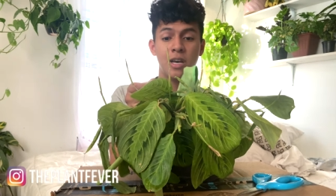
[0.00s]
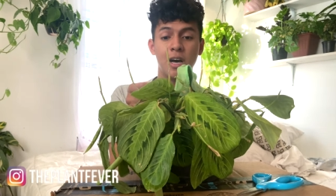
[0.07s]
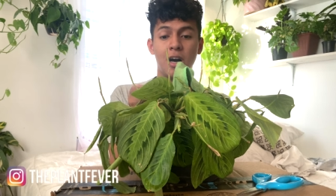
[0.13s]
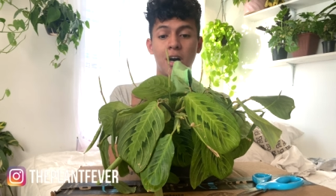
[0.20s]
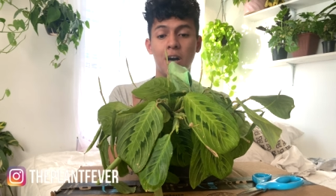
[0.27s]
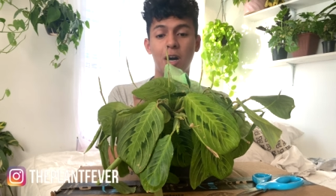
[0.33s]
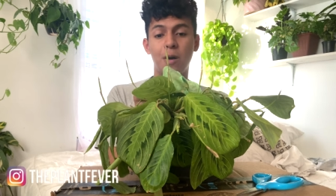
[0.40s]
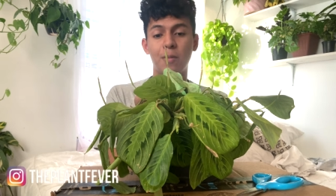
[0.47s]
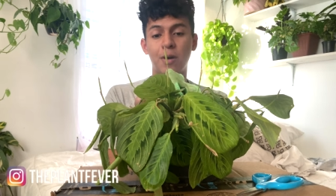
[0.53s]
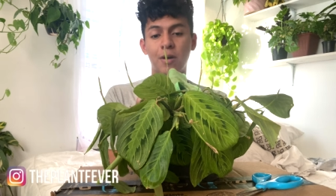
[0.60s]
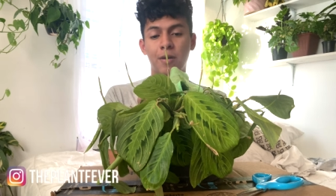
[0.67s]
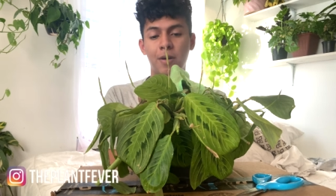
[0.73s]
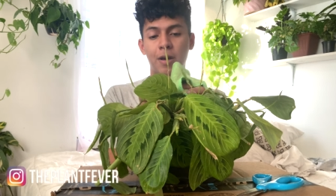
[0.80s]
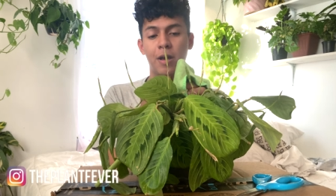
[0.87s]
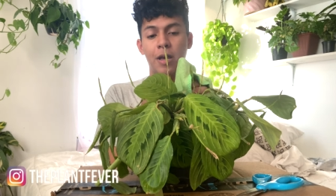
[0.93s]
Um,
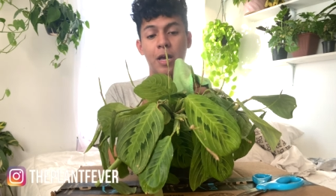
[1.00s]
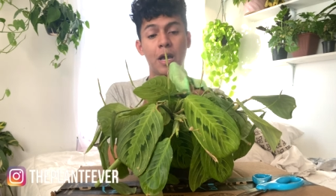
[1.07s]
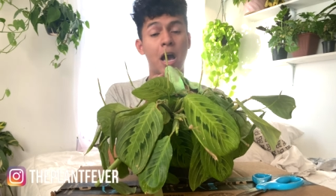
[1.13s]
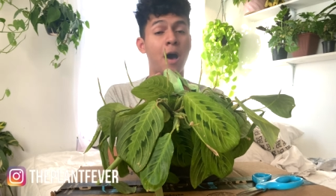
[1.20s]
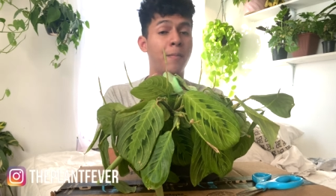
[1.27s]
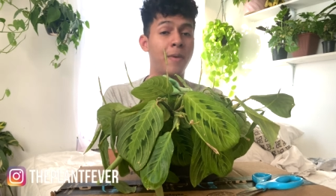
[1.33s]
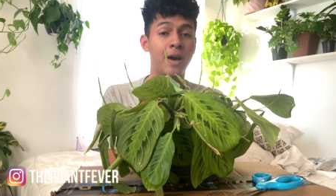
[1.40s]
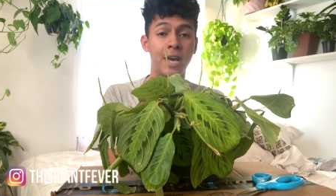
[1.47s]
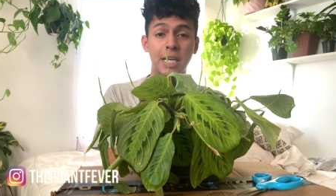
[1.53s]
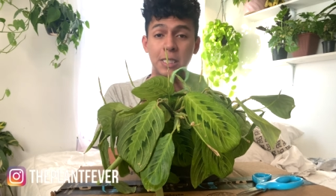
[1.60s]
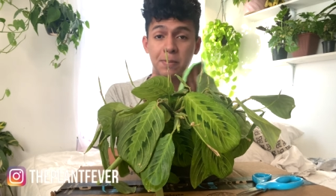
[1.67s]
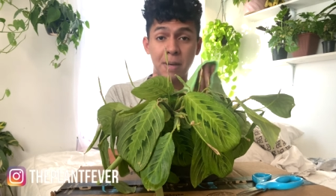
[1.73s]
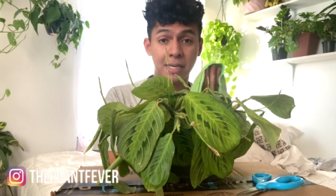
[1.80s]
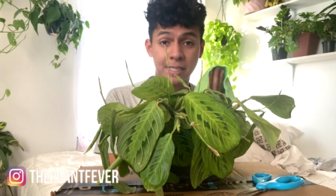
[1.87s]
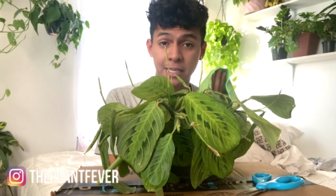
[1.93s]
I'm not
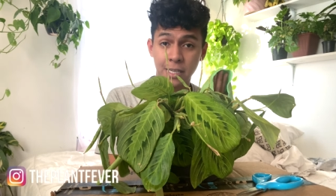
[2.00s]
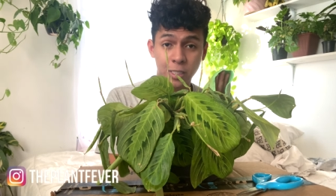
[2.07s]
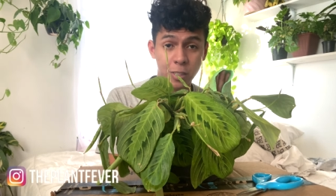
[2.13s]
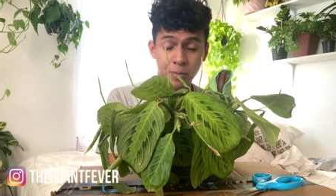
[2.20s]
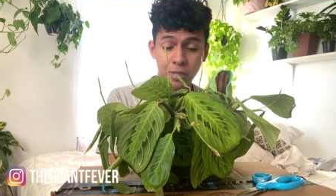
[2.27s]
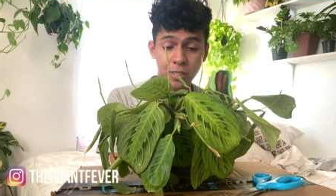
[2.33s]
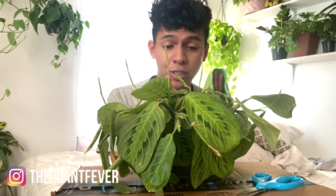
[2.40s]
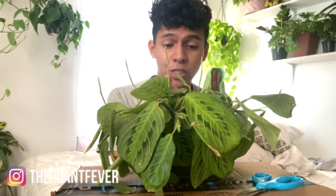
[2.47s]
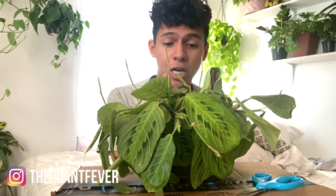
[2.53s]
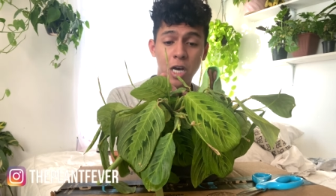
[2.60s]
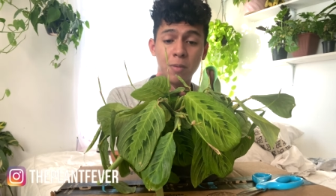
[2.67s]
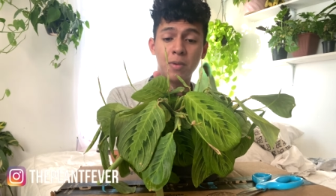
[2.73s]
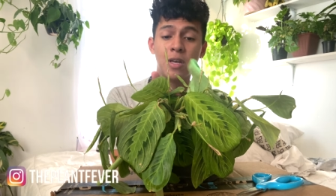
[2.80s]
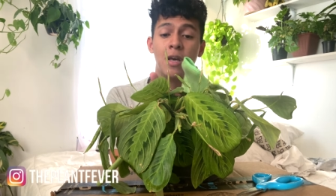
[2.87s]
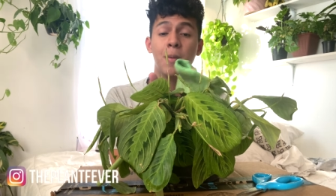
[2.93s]
expecting it to be a
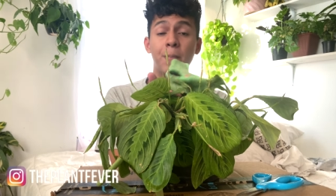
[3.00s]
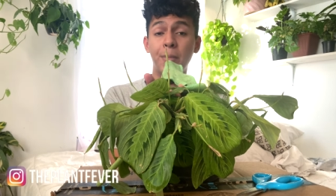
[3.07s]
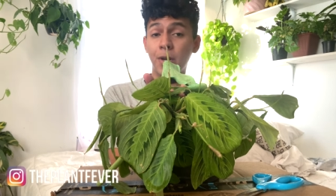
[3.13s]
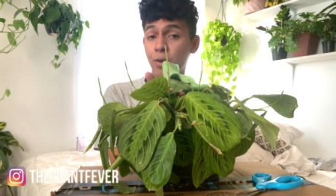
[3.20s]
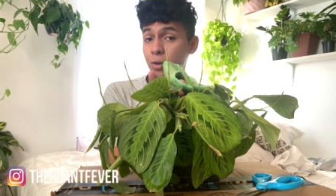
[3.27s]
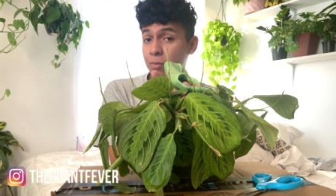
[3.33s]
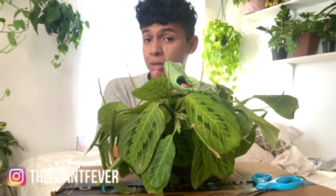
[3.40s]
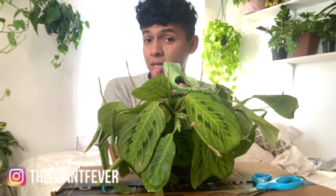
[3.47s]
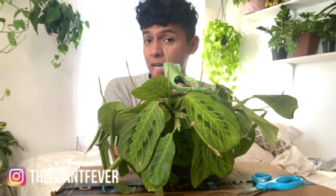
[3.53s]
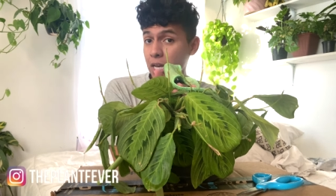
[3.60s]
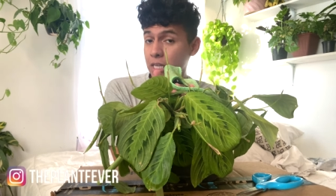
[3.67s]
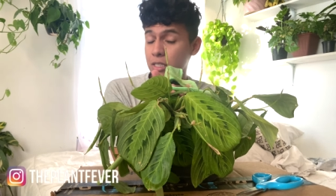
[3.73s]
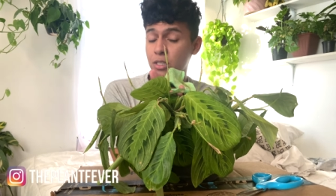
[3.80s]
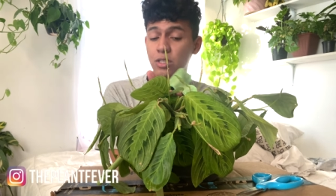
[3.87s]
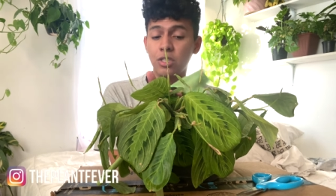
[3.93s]
job, but it would be
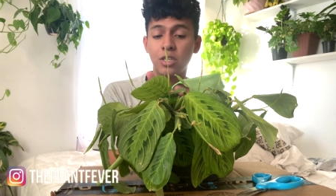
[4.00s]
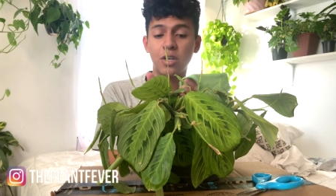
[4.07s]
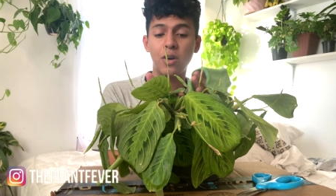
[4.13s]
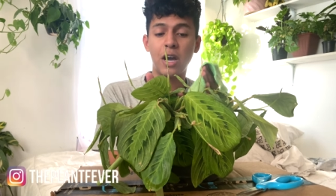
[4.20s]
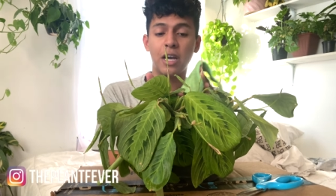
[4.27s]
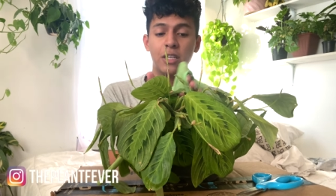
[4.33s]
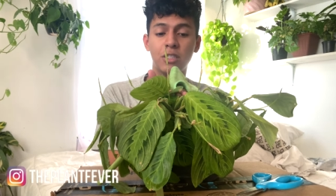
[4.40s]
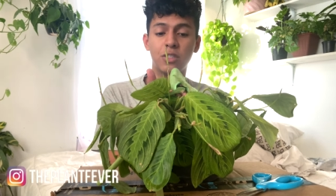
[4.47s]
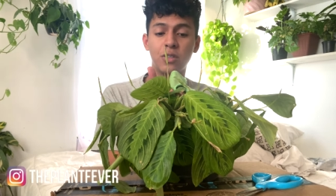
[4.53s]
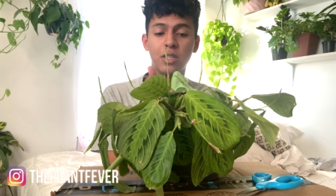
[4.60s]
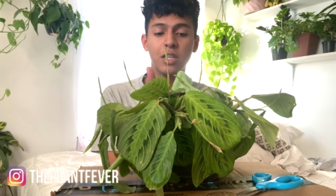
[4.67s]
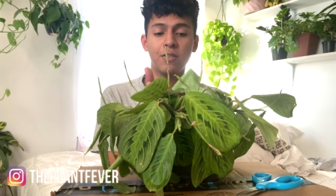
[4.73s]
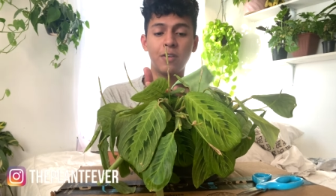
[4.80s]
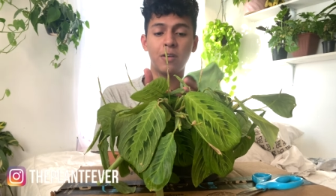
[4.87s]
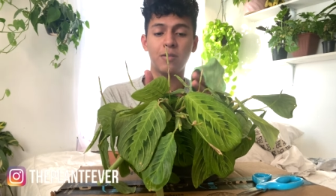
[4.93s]
nice, you know. I do
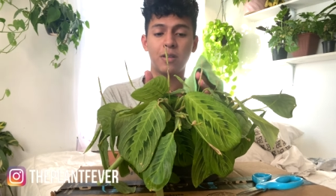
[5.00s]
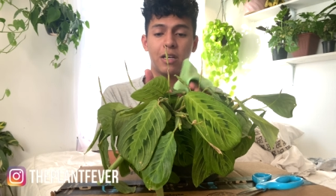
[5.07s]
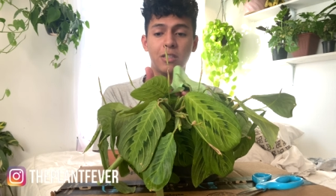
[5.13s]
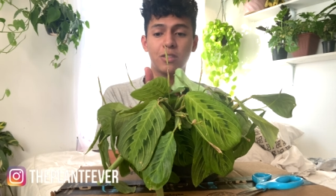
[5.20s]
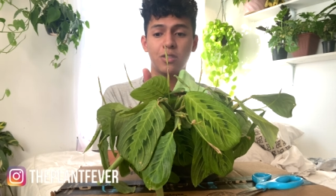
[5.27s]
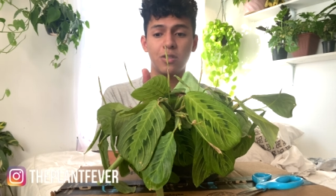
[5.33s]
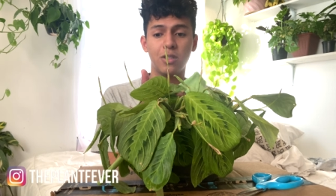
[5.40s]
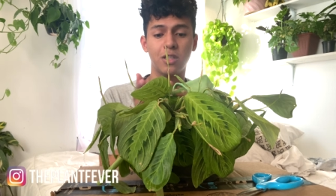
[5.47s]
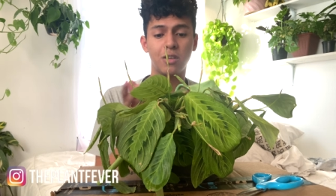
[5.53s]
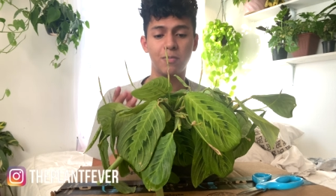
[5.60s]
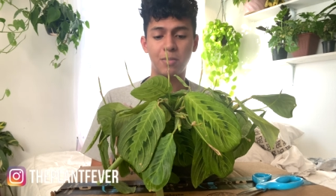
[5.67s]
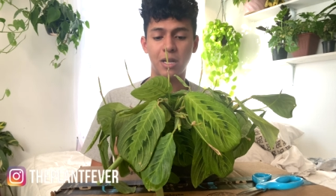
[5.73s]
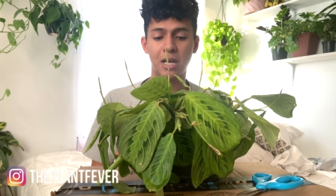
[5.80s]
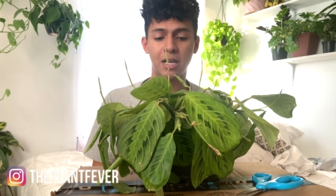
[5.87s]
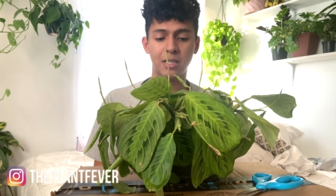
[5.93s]
love uh, I do love
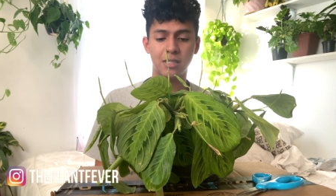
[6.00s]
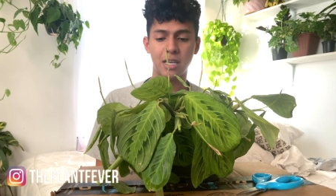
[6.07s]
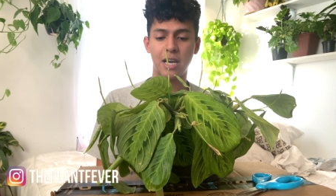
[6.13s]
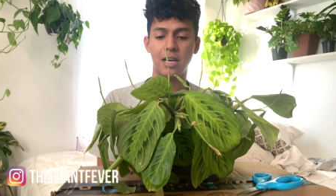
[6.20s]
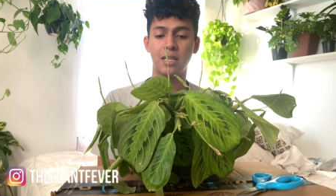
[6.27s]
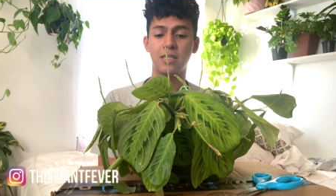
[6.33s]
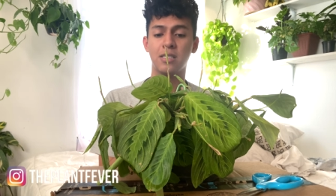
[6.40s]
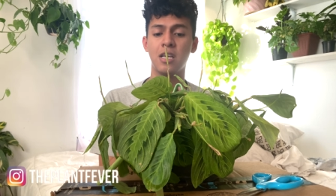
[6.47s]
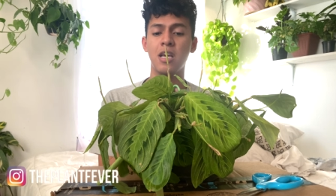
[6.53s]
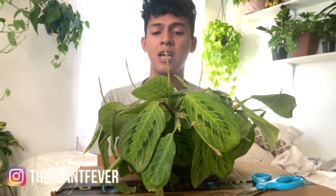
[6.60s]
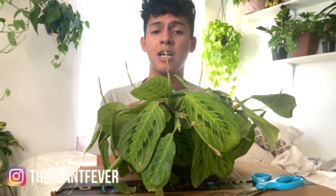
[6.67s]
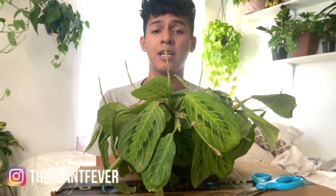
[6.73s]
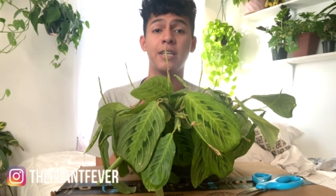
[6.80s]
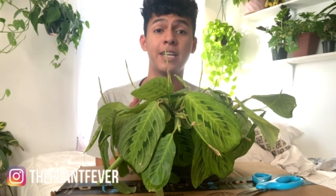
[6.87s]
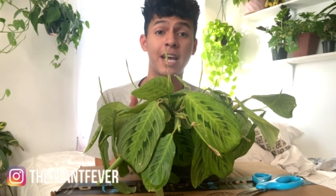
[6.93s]
plants, and
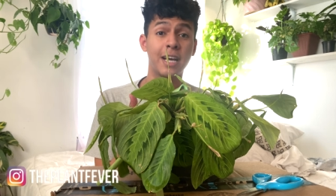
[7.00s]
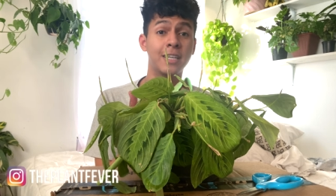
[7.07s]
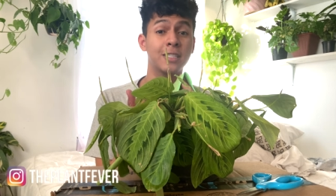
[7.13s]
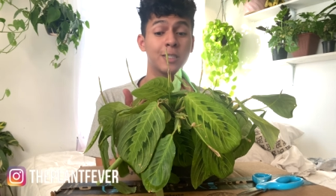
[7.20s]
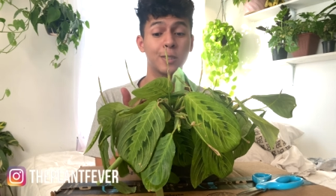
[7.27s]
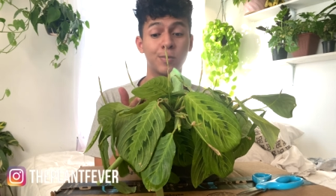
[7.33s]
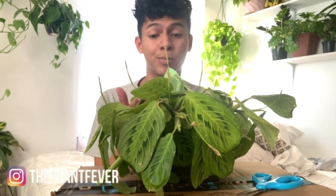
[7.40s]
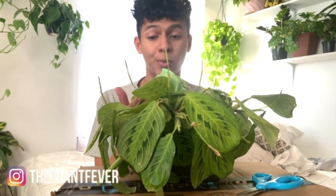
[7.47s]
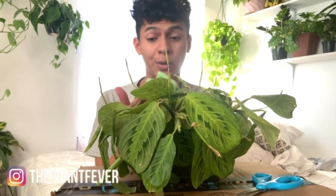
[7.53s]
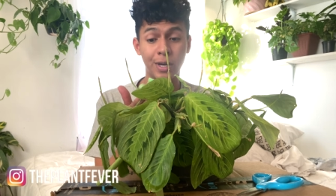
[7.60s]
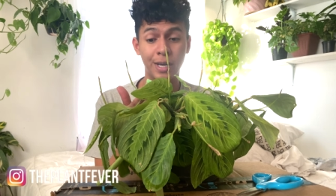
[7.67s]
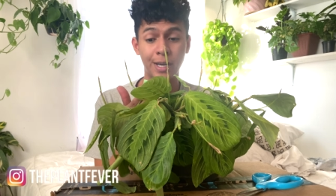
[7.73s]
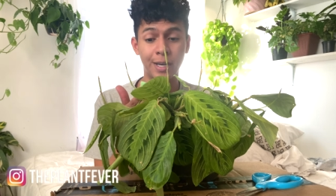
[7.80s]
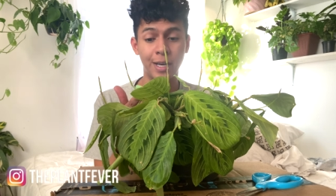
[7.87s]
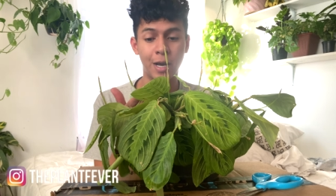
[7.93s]
next
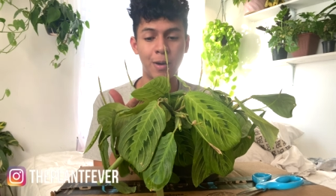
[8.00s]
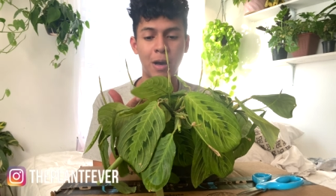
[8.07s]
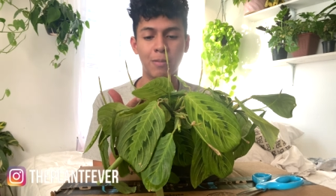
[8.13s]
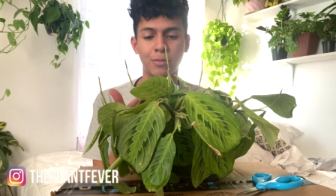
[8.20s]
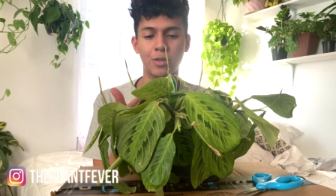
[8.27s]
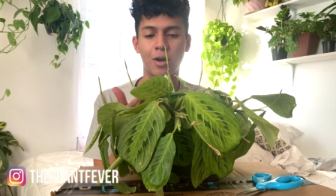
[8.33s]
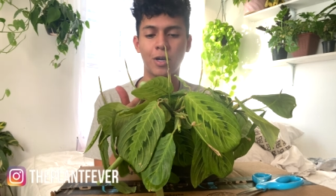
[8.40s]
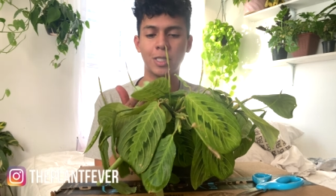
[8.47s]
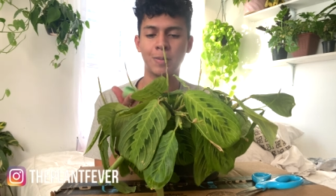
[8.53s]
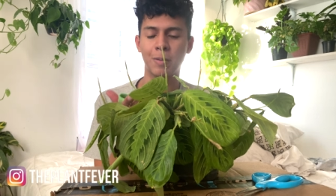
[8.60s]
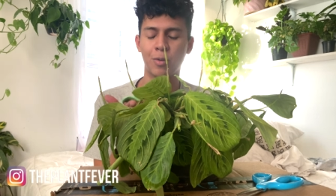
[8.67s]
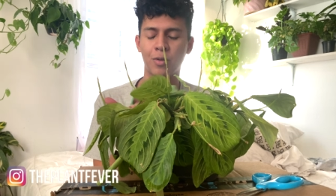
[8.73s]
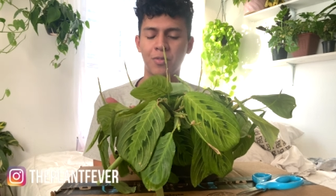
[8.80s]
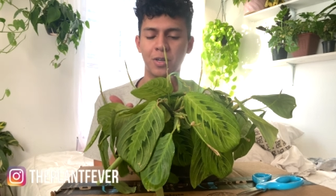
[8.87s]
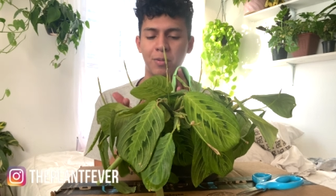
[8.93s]
spring I'm talking to my
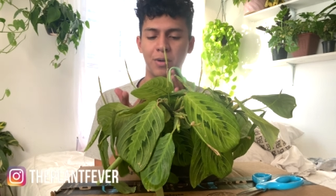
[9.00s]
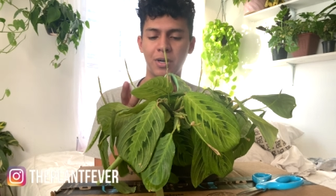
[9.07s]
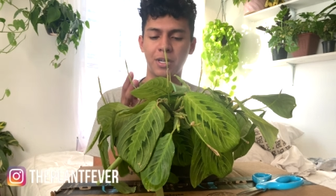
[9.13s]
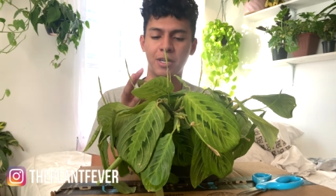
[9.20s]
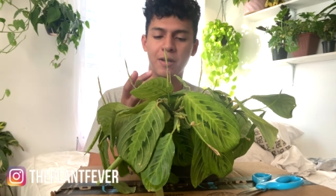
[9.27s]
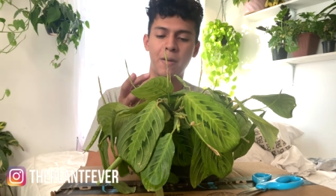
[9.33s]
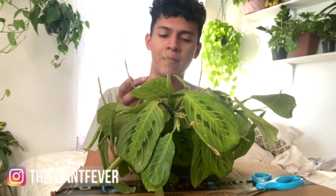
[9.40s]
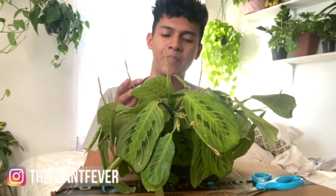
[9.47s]
boyfriend about it.